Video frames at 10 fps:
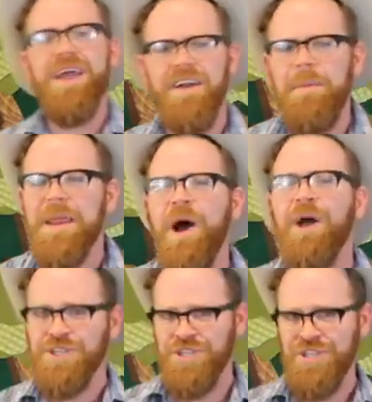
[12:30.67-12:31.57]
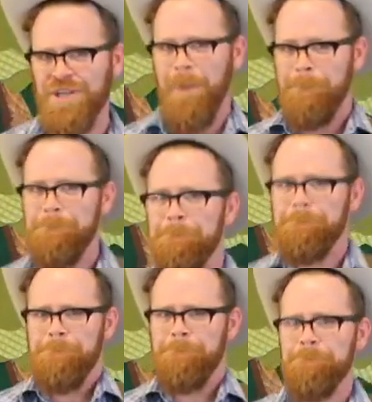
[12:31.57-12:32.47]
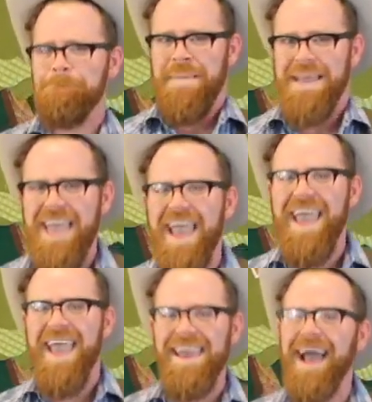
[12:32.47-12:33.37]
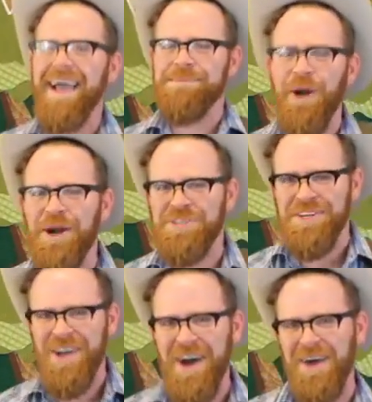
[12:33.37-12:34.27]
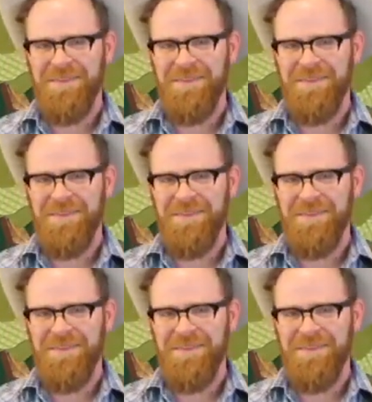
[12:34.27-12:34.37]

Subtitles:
Everybody march! Yeah, nice marching, y'all.